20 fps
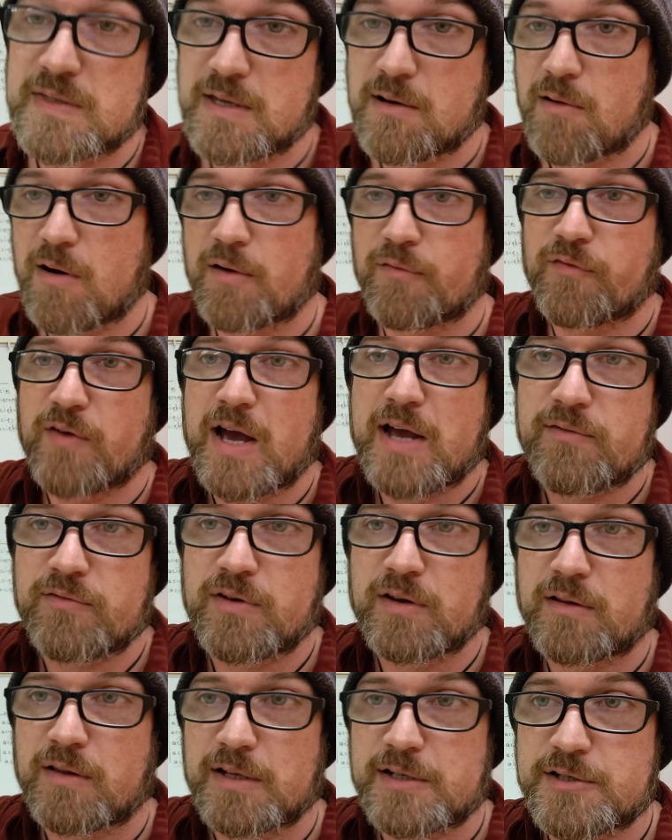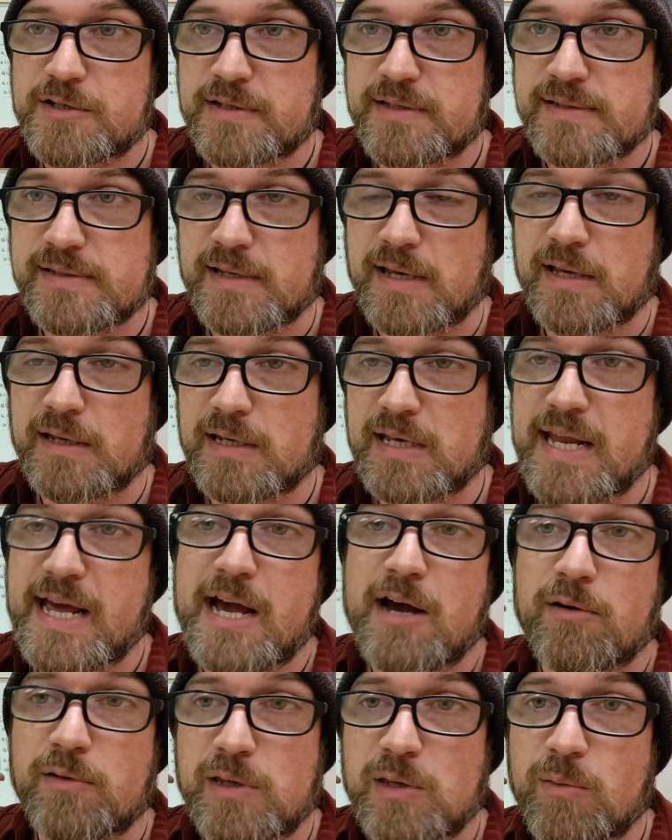There are 5 declensions, and
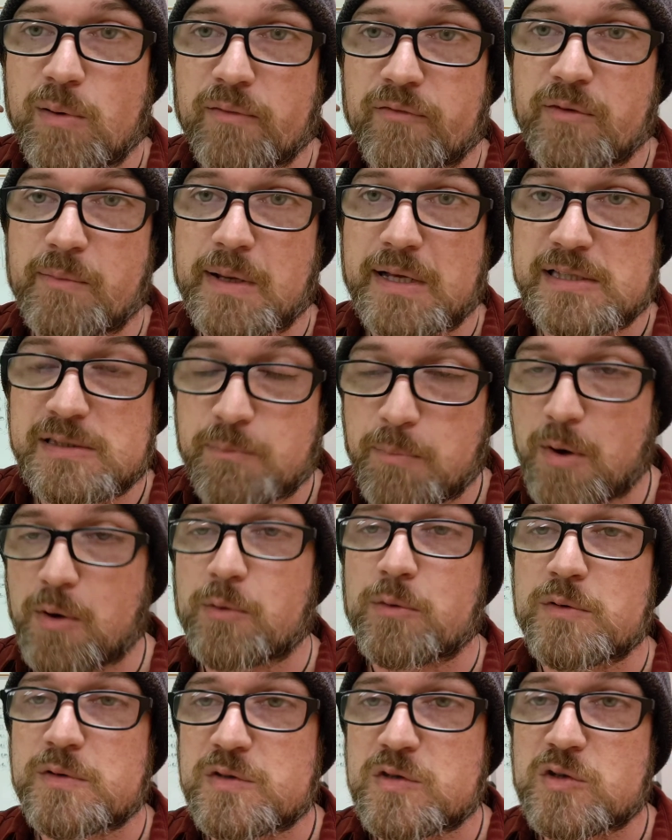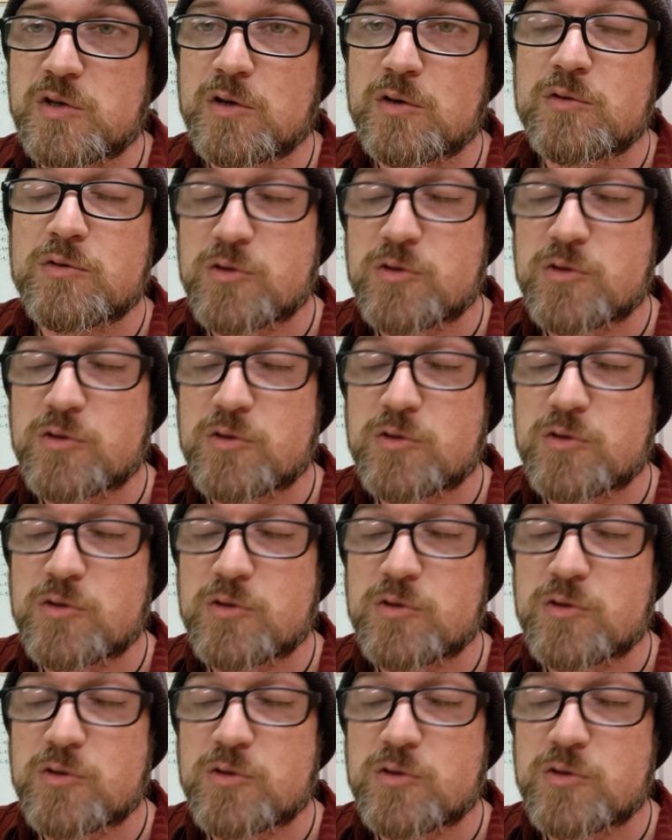now you have been exposed